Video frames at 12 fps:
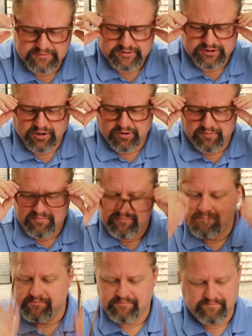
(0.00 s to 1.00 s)
So
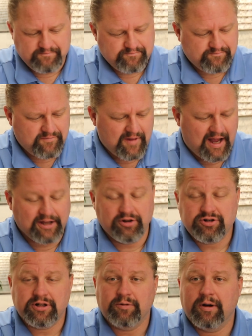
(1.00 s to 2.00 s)
I
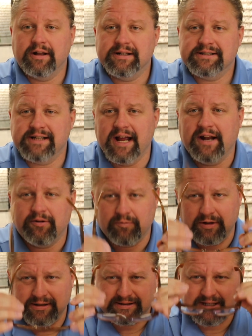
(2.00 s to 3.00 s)
usually wear the standard
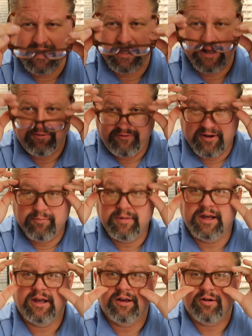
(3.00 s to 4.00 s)
ones, and they fit
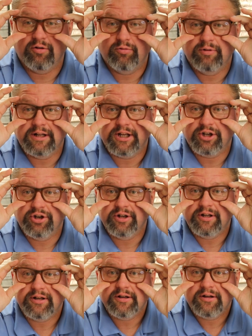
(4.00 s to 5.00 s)
me really good.